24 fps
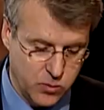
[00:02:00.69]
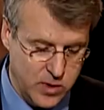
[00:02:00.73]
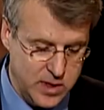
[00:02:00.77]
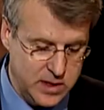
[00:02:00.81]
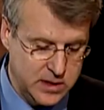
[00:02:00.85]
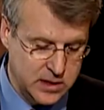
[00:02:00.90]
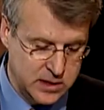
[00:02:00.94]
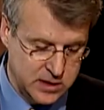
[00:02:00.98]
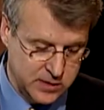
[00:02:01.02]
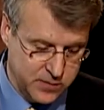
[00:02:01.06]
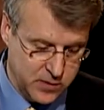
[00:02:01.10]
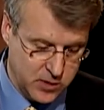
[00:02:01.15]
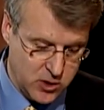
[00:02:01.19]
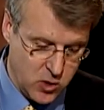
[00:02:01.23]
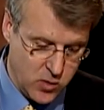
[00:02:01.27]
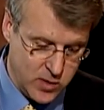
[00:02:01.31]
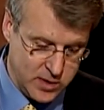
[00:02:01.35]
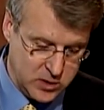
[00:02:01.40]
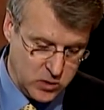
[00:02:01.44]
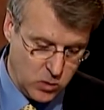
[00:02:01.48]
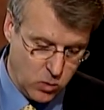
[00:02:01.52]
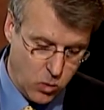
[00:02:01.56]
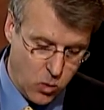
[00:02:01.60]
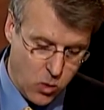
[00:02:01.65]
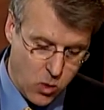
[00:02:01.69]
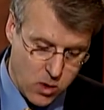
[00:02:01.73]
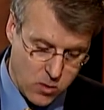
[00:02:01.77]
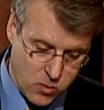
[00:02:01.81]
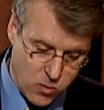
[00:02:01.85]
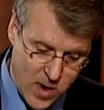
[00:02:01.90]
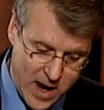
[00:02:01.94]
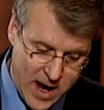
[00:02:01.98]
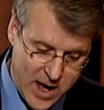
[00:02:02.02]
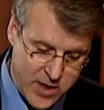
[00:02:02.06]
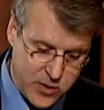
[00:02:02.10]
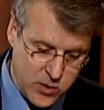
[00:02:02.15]
reasons for going to war.
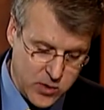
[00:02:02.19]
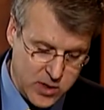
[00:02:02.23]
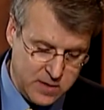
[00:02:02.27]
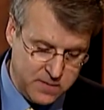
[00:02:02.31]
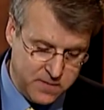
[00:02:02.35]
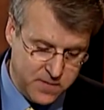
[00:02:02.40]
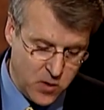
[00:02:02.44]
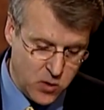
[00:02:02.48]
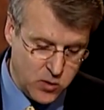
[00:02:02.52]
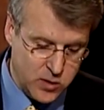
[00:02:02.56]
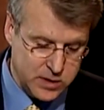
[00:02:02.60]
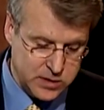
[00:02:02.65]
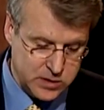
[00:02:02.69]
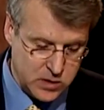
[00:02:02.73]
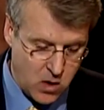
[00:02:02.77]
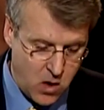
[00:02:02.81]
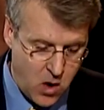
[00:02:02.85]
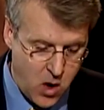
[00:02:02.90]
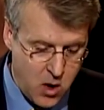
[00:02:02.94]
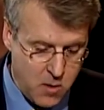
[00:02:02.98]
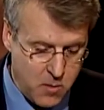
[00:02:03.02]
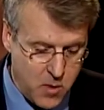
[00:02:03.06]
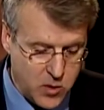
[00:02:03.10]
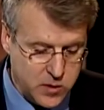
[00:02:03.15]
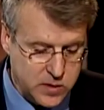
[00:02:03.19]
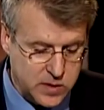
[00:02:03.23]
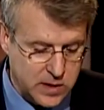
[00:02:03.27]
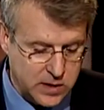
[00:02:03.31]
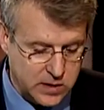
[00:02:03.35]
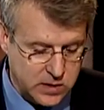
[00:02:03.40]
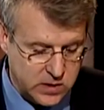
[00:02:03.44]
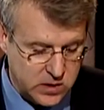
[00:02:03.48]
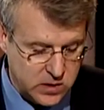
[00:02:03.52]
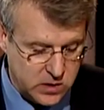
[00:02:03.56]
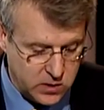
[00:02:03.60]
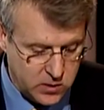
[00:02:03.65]
Rather, he focused almost
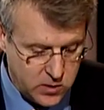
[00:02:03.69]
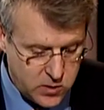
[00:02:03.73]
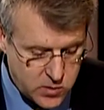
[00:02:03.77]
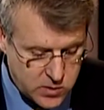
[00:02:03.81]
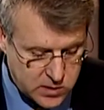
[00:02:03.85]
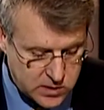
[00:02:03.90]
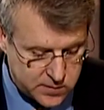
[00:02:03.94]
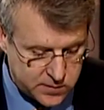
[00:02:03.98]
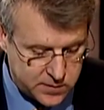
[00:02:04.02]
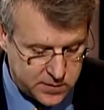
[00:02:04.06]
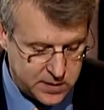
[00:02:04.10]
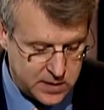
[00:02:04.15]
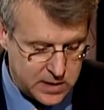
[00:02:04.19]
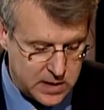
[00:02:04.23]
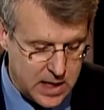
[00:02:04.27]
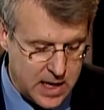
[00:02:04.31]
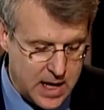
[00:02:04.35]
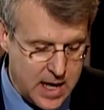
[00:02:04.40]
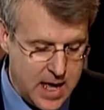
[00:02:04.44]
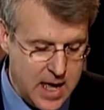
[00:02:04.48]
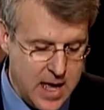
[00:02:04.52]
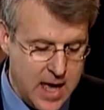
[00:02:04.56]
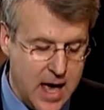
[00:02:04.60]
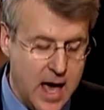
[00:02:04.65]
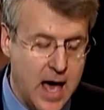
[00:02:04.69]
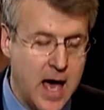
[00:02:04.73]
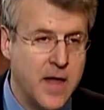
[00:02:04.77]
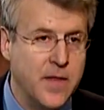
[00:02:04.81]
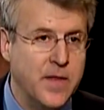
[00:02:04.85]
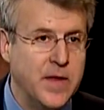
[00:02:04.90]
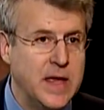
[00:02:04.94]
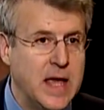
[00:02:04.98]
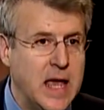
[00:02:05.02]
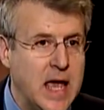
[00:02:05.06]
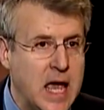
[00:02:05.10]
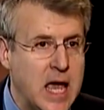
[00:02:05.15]
exclusively on
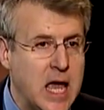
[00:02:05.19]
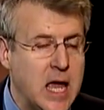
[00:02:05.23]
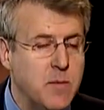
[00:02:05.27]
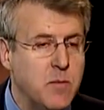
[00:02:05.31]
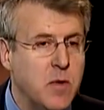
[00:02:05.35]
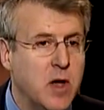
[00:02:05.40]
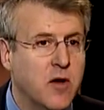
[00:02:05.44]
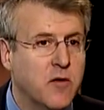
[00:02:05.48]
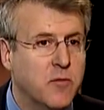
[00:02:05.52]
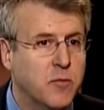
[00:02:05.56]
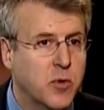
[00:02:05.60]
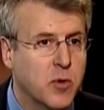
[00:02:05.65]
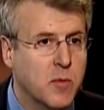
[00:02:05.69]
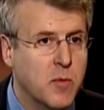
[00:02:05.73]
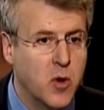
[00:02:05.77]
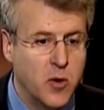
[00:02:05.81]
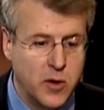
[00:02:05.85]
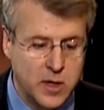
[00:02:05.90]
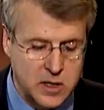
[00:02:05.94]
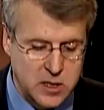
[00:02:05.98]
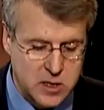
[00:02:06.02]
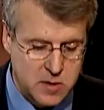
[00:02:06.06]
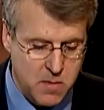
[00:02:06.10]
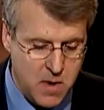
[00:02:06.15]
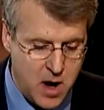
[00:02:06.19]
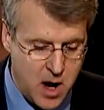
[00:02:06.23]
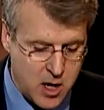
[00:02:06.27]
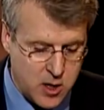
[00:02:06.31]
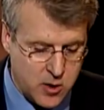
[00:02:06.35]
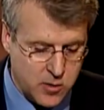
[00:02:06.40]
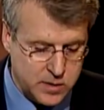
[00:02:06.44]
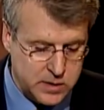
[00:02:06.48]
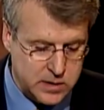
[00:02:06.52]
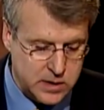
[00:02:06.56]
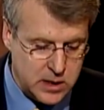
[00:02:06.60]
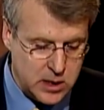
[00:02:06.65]
the aim of promoting
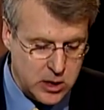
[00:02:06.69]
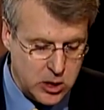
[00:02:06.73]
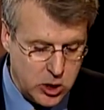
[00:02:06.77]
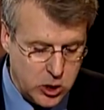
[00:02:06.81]
democracy."